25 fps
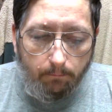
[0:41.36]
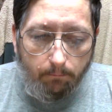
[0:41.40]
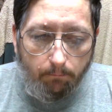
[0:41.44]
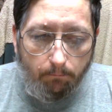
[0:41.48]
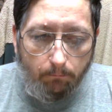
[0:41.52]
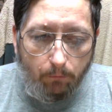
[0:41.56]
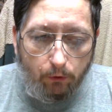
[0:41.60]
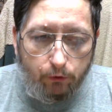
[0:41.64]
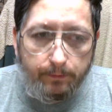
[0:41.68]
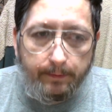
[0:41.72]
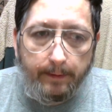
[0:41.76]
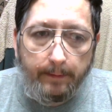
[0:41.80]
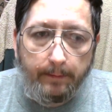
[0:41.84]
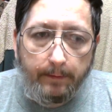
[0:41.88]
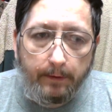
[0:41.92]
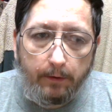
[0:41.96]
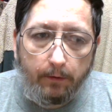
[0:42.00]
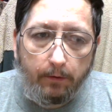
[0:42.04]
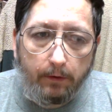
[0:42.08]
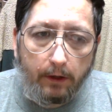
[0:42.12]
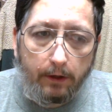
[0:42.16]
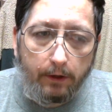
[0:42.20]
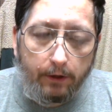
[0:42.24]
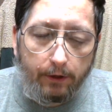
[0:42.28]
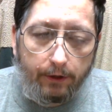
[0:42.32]
most people
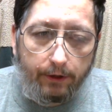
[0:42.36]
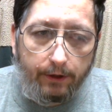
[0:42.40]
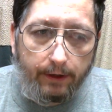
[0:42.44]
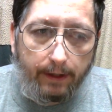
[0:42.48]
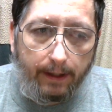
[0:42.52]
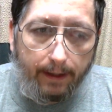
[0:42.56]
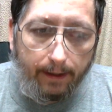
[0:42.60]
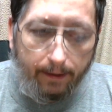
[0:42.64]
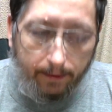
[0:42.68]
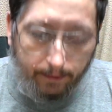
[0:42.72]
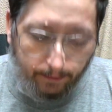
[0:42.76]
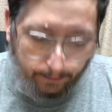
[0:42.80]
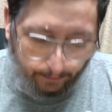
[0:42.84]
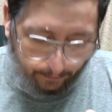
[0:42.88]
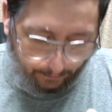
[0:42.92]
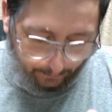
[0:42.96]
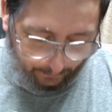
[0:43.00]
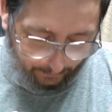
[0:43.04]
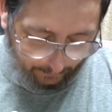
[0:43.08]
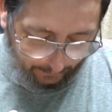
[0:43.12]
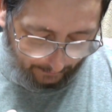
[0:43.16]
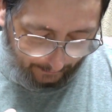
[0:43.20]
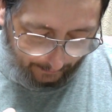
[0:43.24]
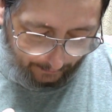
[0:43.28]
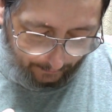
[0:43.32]
don't understand
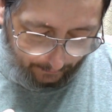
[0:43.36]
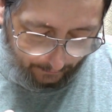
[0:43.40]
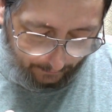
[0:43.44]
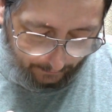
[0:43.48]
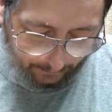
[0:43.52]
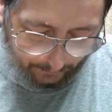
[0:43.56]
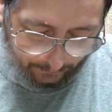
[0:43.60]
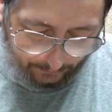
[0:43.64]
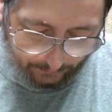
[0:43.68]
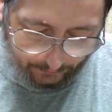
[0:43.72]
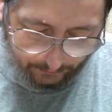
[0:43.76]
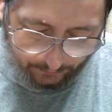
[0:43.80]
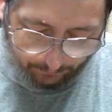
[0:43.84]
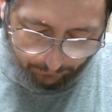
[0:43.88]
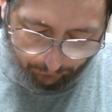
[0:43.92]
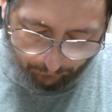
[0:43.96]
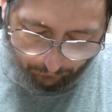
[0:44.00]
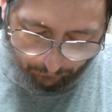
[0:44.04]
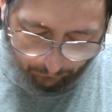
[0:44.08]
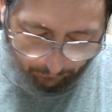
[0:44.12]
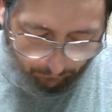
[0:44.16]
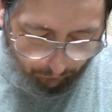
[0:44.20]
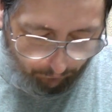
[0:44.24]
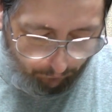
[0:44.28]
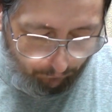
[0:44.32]
in these.
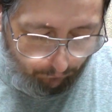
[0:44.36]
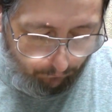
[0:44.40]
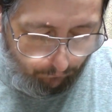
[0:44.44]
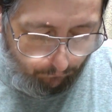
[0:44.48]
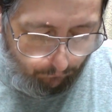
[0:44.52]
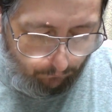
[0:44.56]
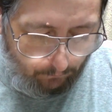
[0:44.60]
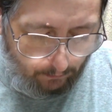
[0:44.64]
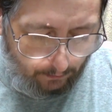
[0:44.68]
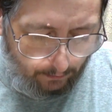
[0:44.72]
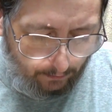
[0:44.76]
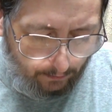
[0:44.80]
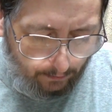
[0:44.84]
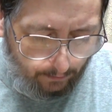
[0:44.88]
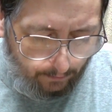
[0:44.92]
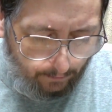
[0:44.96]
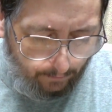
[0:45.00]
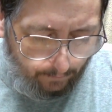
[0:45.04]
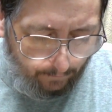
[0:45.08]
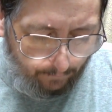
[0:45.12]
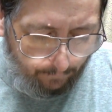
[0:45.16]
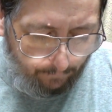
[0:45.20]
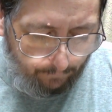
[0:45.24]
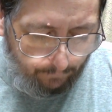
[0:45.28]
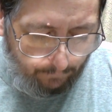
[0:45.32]

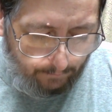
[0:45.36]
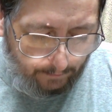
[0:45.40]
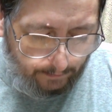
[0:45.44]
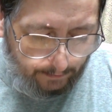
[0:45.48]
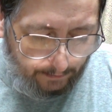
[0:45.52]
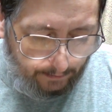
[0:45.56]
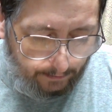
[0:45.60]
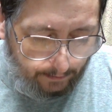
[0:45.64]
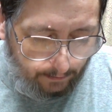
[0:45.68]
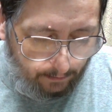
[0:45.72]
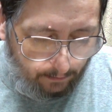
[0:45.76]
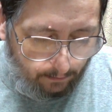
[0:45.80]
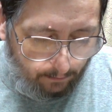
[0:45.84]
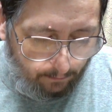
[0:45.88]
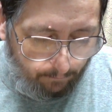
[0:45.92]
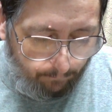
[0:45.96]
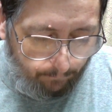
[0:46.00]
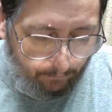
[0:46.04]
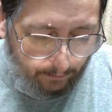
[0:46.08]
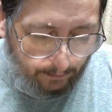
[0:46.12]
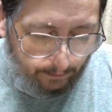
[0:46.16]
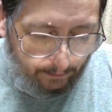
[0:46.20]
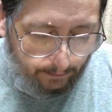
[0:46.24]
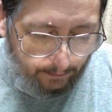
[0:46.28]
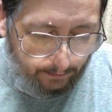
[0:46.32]
The
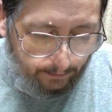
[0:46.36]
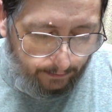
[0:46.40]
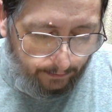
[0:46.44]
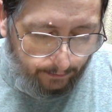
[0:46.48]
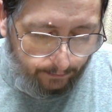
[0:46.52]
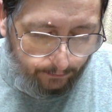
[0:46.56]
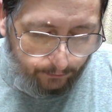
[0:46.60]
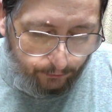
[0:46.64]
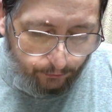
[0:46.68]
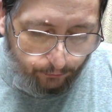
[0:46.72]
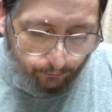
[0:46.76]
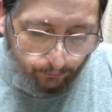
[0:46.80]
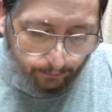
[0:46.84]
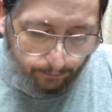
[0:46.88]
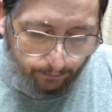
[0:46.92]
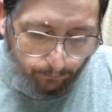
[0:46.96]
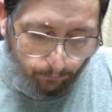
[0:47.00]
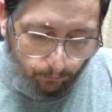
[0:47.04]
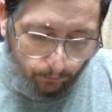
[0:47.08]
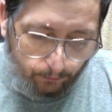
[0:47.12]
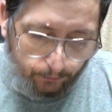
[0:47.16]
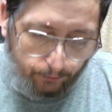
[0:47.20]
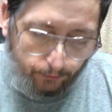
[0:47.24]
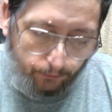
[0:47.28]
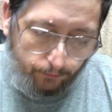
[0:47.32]
industry
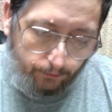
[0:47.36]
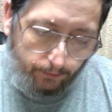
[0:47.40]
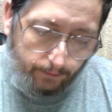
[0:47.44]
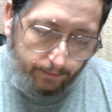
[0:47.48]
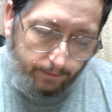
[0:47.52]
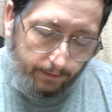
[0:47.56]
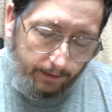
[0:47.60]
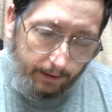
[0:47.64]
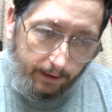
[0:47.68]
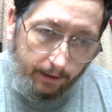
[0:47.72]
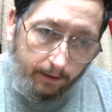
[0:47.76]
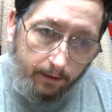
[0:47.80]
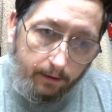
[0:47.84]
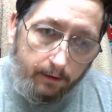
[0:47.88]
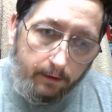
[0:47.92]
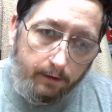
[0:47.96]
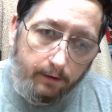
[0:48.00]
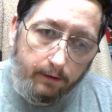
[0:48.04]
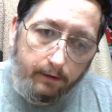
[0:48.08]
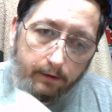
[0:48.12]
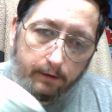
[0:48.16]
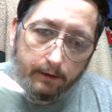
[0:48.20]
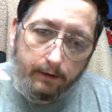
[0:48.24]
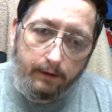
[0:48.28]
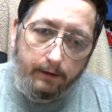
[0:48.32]
wants you to think
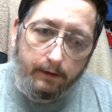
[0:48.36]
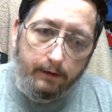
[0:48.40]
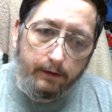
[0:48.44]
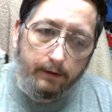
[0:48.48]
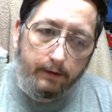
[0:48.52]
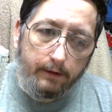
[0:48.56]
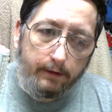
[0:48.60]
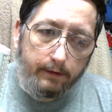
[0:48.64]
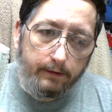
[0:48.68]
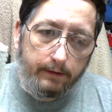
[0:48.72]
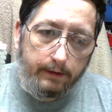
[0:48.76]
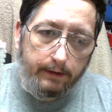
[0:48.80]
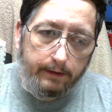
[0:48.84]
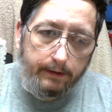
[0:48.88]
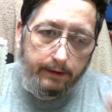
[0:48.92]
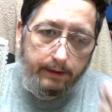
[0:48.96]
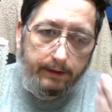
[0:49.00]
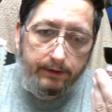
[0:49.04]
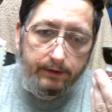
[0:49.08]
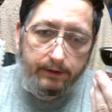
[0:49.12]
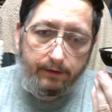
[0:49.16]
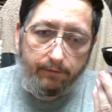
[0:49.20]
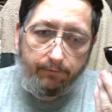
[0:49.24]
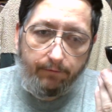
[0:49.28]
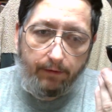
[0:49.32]
that
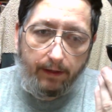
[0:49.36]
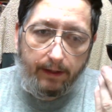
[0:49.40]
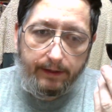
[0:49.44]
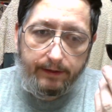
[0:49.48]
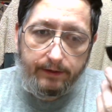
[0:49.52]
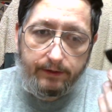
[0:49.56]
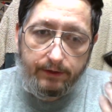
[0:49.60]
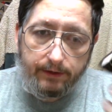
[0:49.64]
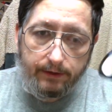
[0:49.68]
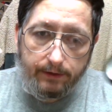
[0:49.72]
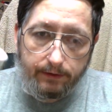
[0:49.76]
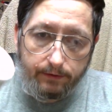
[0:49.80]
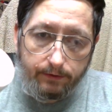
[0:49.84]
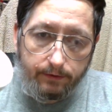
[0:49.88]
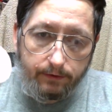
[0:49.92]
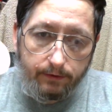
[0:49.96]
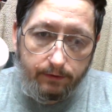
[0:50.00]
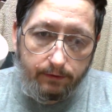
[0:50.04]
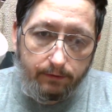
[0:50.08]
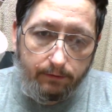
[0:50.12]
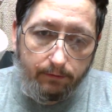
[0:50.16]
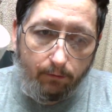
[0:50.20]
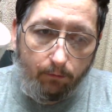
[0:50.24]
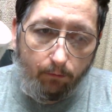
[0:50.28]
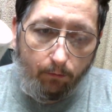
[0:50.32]
these devices,
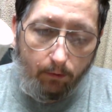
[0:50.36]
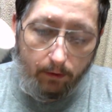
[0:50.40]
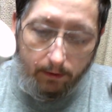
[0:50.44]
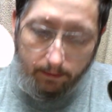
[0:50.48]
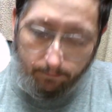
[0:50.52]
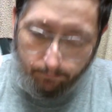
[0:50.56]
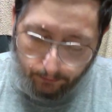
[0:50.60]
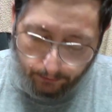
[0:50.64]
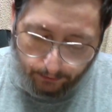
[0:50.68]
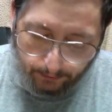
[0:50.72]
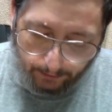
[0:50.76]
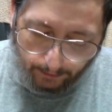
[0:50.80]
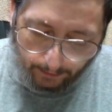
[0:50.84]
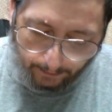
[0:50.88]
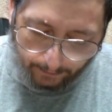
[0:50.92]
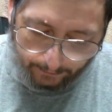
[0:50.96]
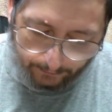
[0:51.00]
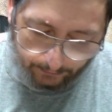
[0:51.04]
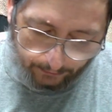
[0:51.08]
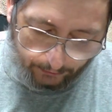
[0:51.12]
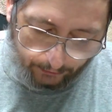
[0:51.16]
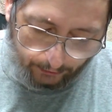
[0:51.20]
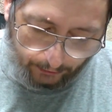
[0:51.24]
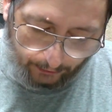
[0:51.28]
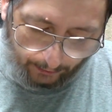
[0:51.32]
whatever
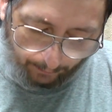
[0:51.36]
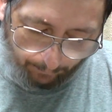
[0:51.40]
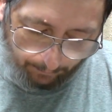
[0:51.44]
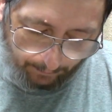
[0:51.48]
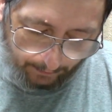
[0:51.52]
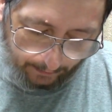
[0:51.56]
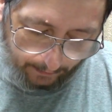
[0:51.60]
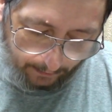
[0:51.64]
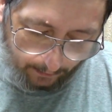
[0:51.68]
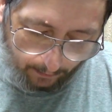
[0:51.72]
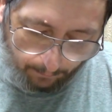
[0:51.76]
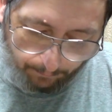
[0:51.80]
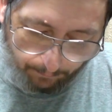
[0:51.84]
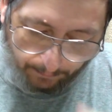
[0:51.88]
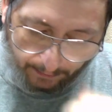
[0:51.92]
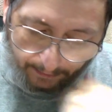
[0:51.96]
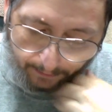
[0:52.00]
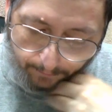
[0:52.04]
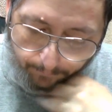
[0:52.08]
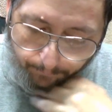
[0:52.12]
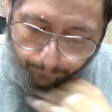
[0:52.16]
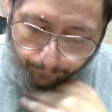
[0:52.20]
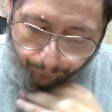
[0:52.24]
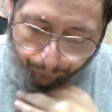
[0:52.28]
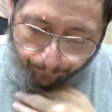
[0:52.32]
size shape they come
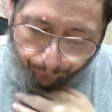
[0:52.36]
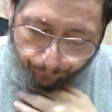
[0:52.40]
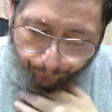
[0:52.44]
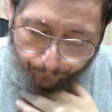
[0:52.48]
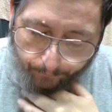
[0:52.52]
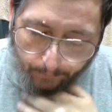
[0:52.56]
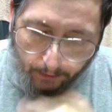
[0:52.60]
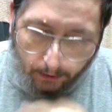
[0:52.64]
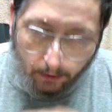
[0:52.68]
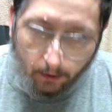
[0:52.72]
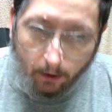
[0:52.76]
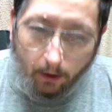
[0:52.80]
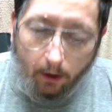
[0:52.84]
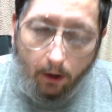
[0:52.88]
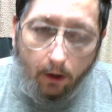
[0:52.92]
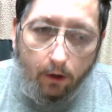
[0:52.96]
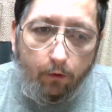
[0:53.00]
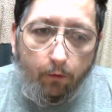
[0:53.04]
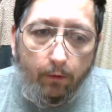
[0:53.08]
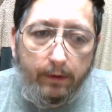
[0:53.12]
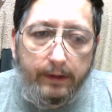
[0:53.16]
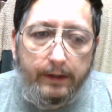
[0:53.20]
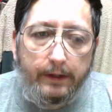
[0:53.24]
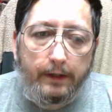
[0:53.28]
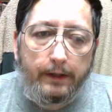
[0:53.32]
in, are
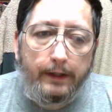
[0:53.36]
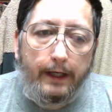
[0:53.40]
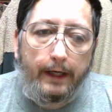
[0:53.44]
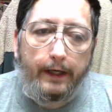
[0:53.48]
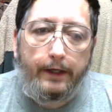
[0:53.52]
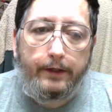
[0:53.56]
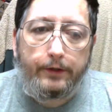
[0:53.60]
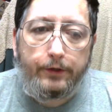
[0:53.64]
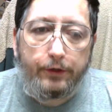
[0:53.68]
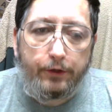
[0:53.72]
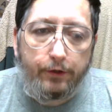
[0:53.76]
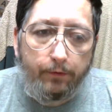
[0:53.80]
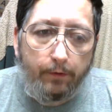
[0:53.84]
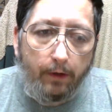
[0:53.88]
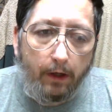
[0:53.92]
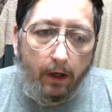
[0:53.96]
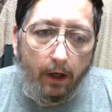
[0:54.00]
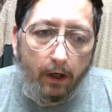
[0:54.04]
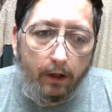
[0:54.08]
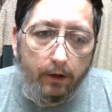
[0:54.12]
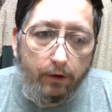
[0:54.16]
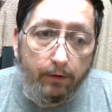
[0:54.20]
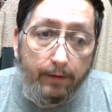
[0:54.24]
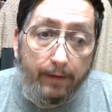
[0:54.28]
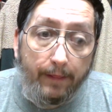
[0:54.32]
going to last you
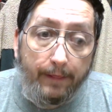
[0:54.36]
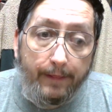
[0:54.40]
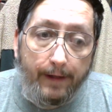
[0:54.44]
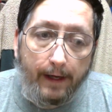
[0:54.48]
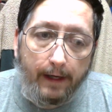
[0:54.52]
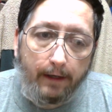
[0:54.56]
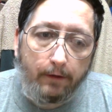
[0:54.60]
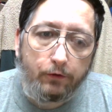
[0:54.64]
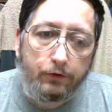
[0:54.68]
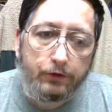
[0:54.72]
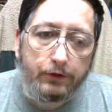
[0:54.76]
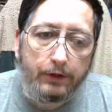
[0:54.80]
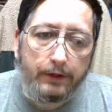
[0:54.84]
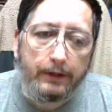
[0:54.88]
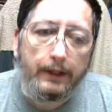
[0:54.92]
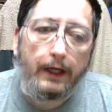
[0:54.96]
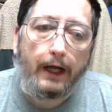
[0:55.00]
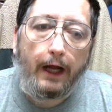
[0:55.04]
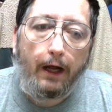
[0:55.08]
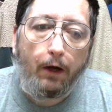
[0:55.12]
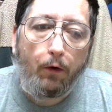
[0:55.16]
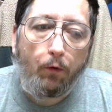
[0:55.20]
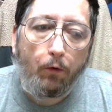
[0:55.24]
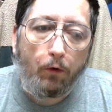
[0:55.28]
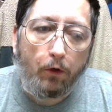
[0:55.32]
100,000
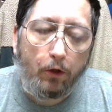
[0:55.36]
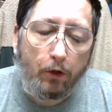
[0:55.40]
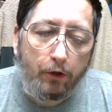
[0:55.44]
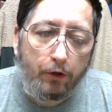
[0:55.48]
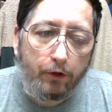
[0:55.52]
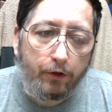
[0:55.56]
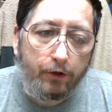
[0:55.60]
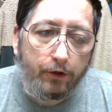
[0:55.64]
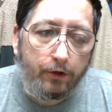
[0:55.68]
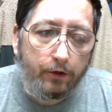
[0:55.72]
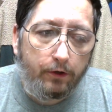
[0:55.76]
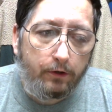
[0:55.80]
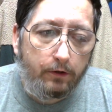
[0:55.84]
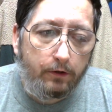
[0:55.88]
hours